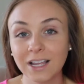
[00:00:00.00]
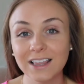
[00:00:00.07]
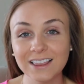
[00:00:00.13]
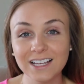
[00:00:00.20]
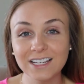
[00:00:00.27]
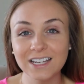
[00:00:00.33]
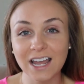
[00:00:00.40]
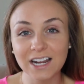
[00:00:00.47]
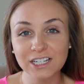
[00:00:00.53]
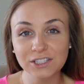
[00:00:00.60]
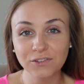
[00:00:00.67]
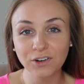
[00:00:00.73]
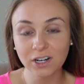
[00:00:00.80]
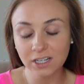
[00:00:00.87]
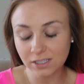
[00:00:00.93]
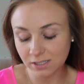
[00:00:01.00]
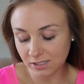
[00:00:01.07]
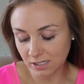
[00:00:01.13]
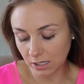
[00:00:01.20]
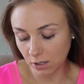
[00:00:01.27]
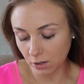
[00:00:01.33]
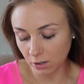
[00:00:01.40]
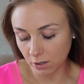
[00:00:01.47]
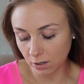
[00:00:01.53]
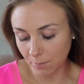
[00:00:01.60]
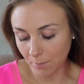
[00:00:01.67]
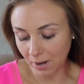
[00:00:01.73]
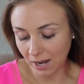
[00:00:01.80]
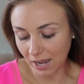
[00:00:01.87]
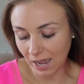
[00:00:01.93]
Then next for concealer,
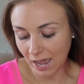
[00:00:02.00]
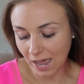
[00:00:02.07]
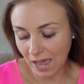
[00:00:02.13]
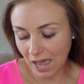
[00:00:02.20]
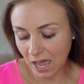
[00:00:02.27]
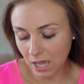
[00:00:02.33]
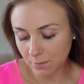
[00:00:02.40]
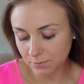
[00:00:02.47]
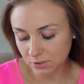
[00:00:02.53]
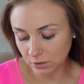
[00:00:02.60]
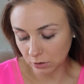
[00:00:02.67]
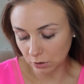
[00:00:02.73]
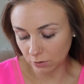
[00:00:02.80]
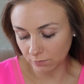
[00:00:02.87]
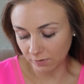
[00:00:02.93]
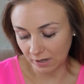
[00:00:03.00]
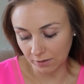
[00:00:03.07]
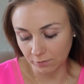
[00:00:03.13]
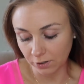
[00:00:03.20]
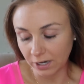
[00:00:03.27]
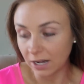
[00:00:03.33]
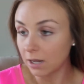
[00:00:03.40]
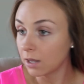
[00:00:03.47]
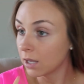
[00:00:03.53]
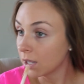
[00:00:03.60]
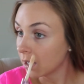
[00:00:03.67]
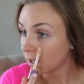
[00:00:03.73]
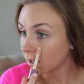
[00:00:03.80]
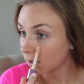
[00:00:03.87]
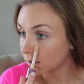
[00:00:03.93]
my absolute favorite,
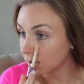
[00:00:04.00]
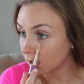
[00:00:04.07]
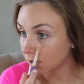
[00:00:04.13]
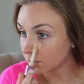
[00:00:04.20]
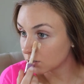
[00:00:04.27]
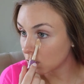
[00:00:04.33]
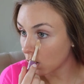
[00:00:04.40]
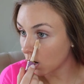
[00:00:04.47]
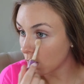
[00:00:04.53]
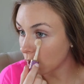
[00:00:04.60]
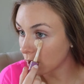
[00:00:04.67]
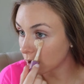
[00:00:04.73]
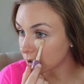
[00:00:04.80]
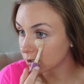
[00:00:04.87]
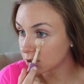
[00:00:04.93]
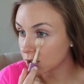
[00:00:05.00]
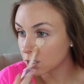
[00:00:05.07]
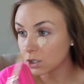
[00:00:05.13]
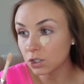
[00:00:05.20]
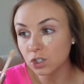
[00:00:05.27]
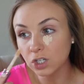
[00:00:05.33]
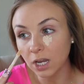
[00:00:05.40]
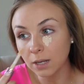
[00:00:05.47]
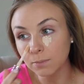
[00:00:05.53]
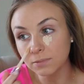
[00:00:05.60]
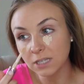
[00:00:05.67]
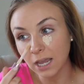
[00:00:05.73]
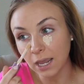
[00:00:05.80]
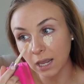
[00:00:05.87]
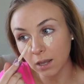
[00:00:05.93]
the Tarte Shape
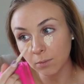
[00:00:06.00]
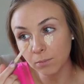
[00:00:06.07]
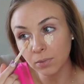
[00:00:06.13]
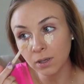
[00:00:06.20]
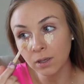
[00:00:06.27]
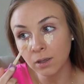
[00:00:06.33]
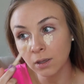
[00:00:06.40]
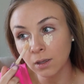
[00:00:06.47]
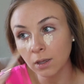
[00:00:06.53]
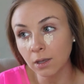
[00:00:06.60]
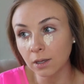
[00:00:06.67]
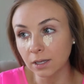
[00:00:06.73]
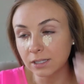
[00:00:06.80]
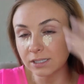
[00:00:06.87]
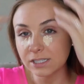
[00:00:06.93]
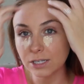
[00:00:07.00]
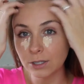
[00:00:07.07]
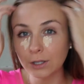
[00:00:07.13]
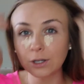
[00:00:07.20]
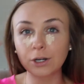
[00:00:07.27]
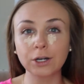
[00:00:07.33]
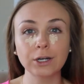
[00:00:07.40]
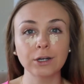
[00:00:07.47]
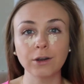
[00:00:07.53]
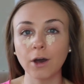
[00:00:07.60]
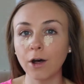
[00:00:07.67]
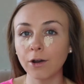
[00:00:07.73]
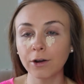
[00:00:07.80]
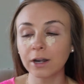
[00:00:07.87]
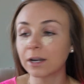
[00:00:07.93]
Tape concealer.
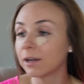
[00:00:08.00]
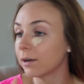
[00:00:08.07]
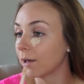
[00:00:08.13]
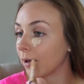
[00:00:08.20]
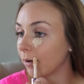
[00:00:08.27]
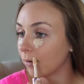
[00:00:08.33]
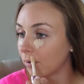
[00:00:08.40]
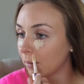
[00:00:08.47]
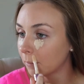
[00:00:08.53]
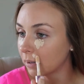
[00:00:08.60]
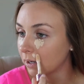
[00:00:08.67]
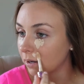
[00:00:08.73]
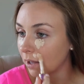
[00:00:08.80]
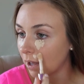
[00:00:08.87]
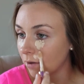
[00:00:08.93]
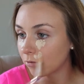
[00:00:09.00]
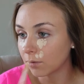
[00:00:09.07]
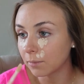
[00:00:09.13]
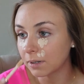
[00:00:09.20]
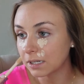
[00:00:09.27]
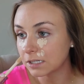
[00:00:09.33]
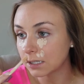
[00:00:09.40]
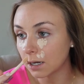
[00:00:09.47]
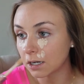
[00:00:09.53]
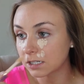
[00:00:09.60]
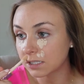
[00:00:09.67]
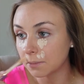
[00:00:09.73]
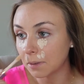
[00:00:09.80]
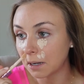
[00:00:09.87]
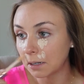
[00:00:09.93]
Y'all already know. I mean, everybody talks
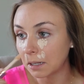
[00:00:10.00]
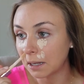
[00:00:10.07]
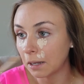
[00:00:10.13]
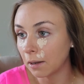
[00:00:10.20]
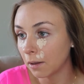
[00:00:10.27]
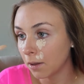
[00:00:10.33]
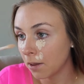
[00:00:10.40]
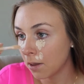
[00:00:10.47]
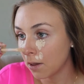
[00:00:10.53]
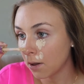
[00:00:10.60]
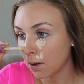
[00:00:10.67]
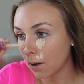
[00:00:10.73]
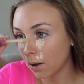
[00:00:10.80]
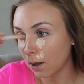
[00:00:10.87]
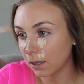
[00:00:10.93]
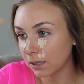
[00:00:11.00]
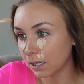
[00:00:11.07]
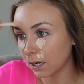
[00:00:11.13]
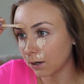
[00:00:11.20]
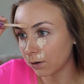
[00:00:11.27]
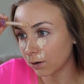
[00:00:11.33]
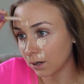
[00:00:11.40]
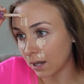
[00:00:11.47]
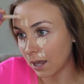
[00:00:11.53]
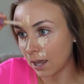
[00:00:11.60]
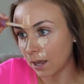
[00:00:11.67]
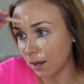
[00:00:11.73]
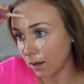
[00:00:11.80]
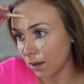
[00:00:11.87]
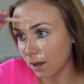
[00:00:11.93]
about it on the
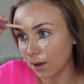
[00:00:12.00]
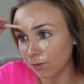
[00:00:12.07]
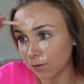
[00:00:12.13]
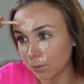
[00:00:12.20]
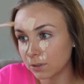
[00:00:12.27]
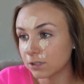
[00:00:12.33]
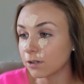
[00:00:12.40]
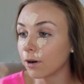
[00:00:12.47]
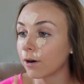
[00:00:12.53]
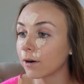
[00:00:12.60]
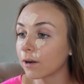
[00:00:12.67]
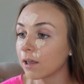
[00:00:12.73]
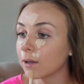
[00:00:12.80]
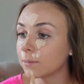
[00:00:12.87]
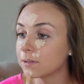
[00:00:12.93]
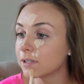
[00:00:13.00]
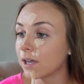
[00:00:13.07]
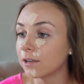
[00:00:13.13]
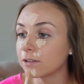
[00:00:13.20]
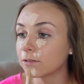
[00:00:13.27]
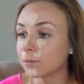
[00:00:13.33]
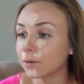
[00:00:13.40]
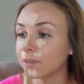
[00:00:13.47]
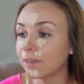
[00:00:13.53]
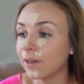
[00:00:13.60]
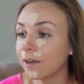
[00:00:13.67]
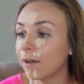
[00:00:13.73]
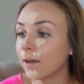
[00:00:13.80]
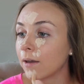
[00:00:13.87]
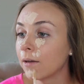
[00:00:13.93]
internet. Everyone's already obsessed with
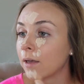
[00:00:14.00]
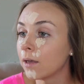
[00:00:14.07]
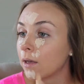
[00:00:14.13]
it.